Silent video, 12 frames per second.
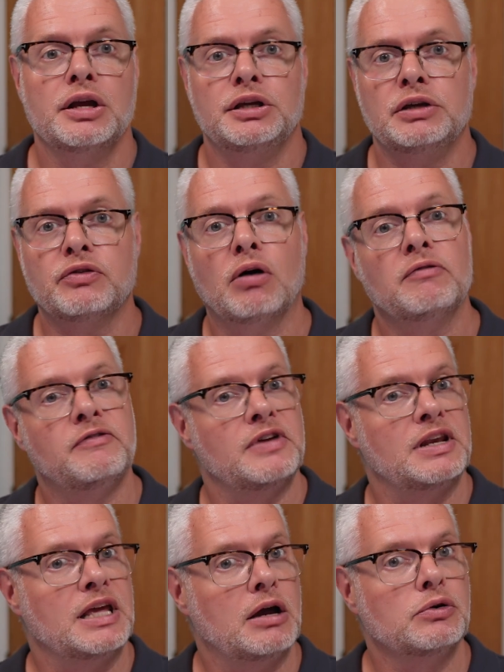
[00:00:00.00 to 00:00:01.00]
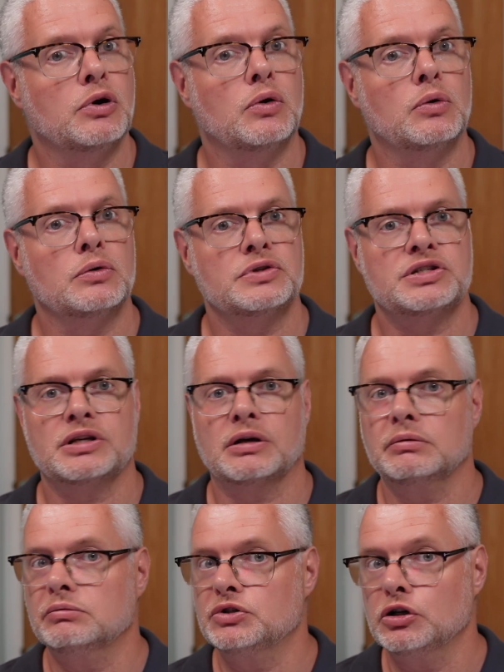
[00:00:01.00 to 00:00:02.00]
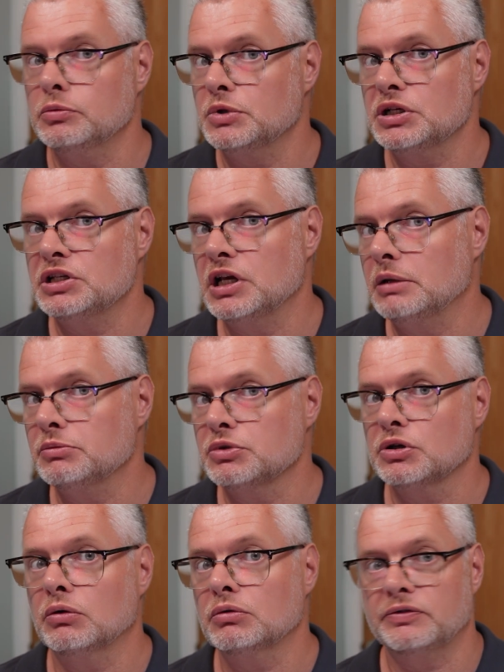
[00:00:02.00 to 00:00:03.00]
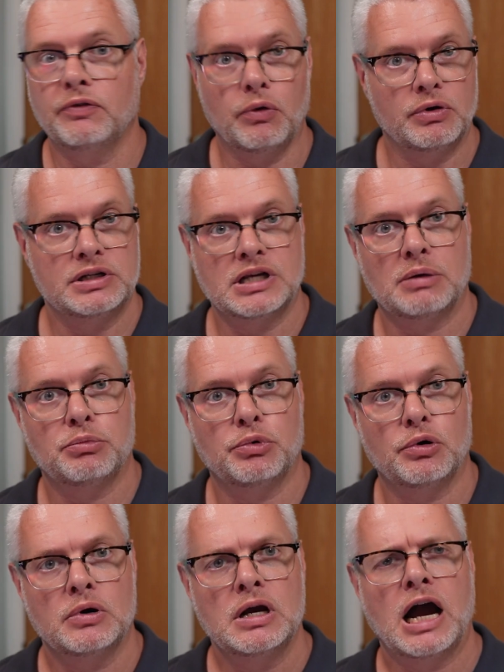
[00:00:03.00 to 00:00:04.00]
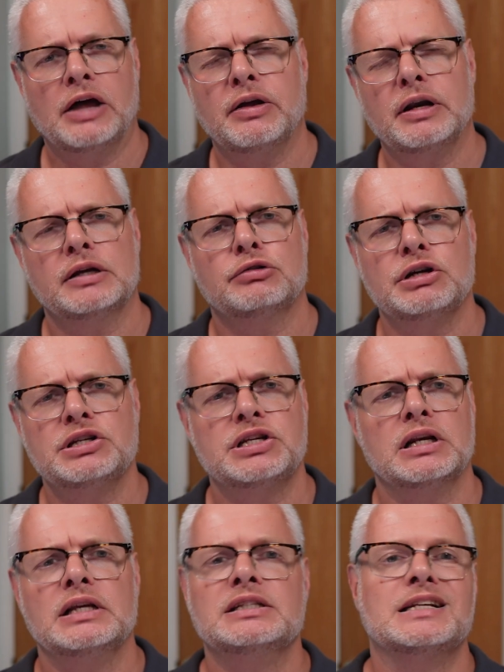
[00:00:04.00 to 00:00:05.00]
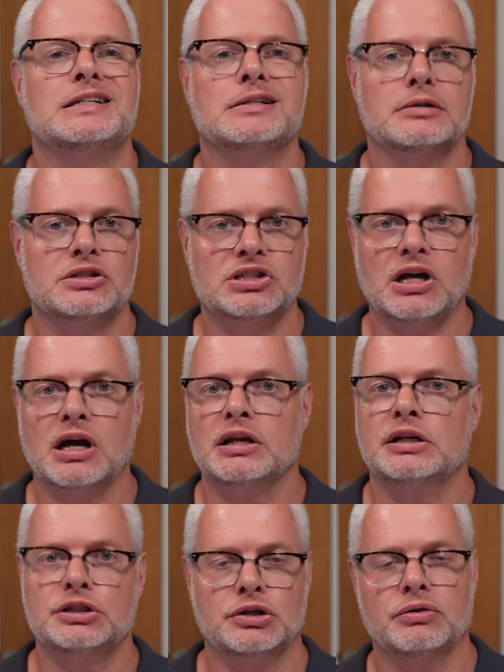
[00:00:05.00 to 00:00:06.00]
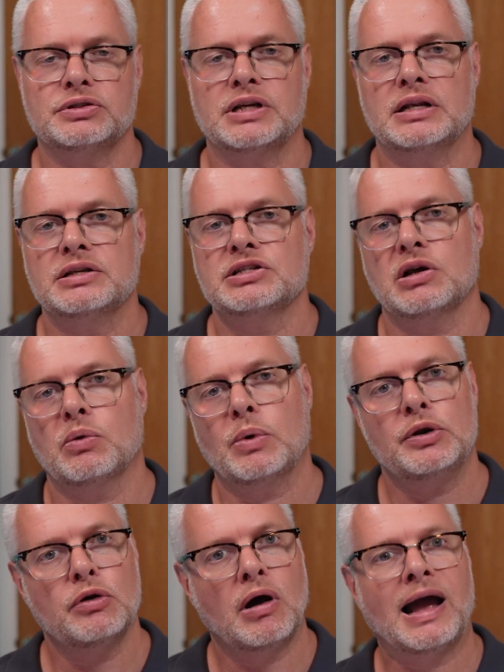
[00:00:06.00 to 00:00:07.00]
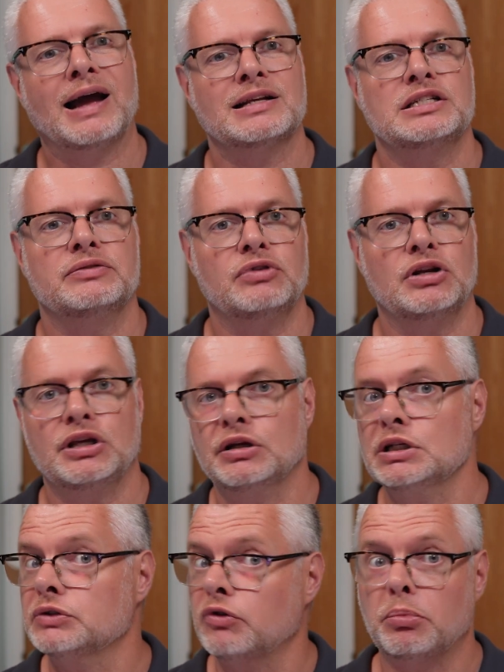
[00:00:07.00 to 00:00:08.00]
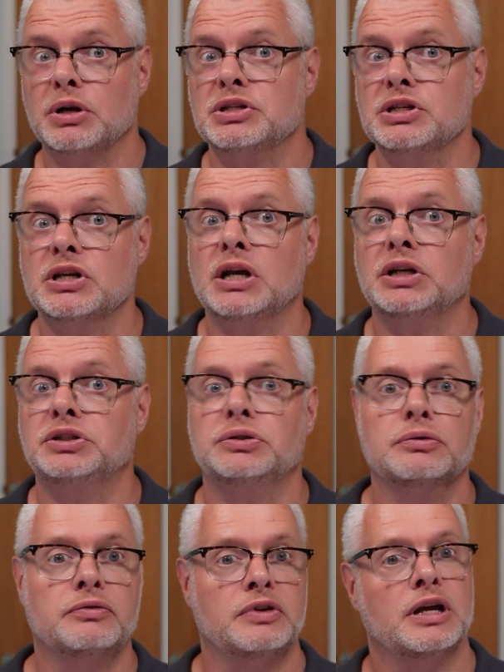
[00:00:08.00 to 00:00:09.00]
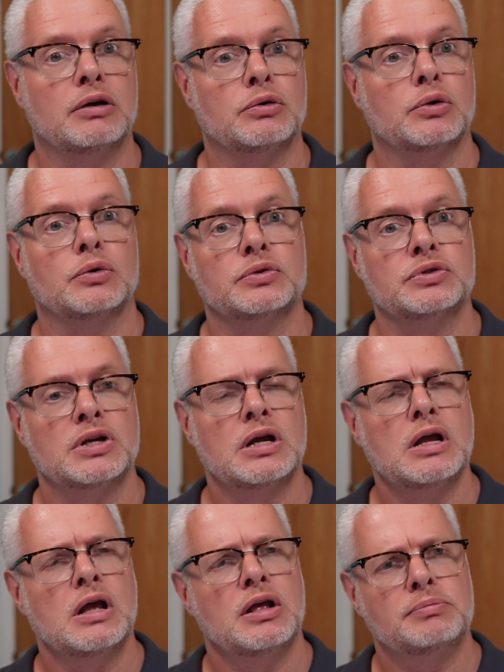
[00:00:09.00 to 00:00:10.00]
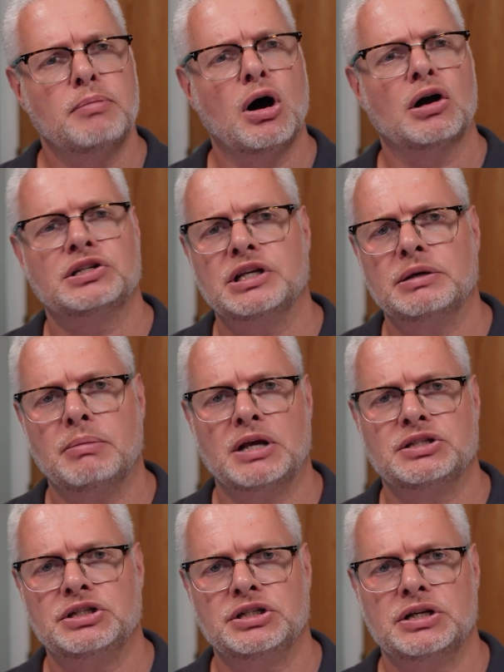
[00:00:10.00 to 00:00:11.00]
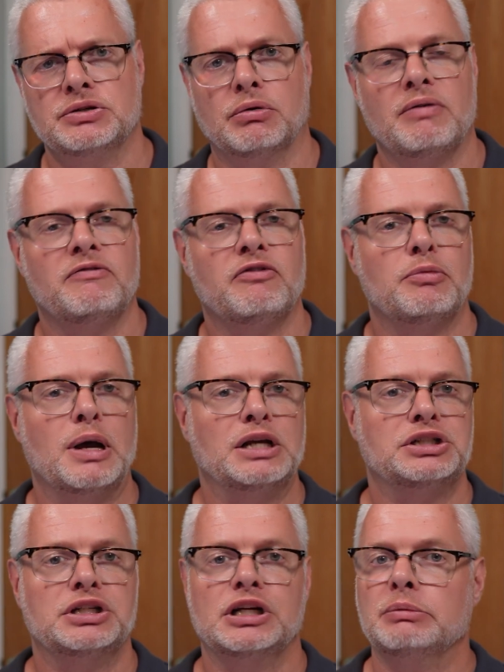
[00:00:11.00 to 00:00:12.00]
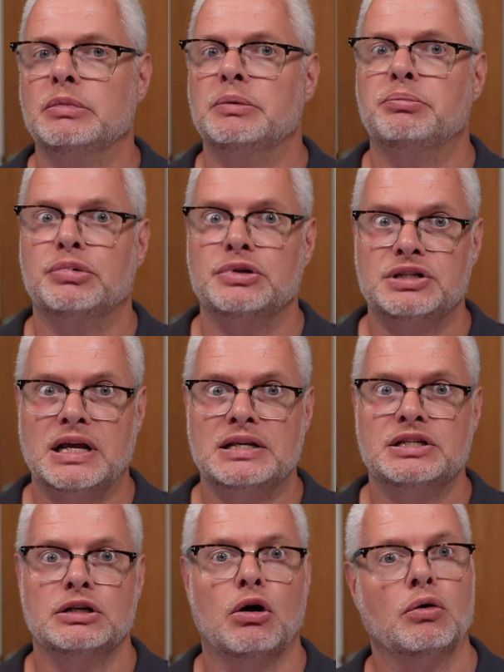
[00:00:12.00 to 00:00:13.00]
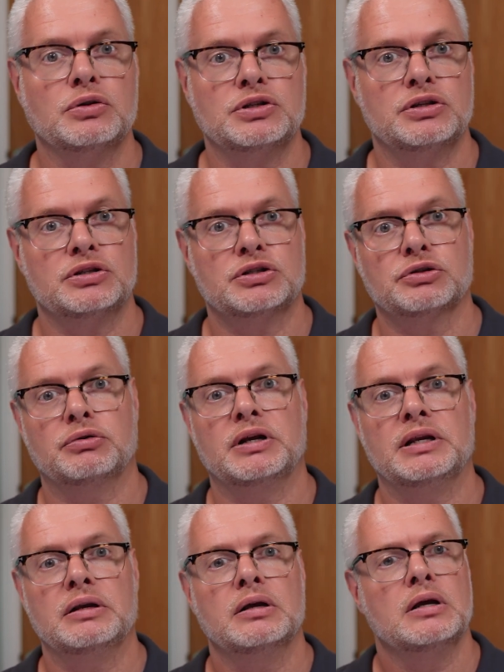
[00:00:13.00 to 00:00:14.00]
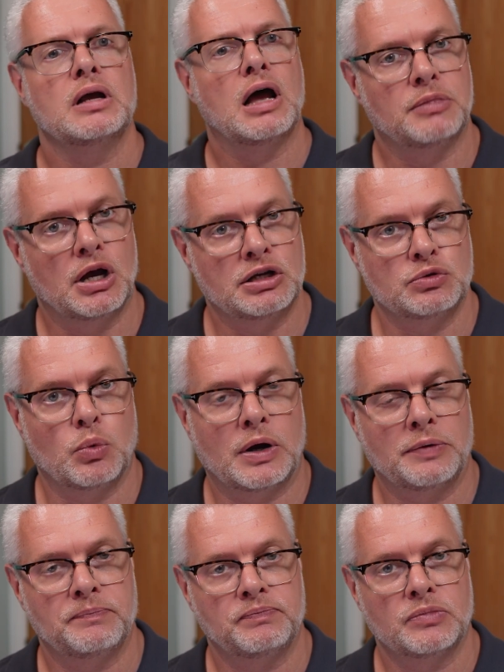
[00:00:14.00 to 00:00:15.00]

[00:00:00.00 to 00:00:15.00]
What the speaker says: You've got video calls, so Zoom and Teams calls, for example, and then increasingly digital signage content. So when not actively used for presentation or video calls, marketing messages or information can be presented onto the screen as well.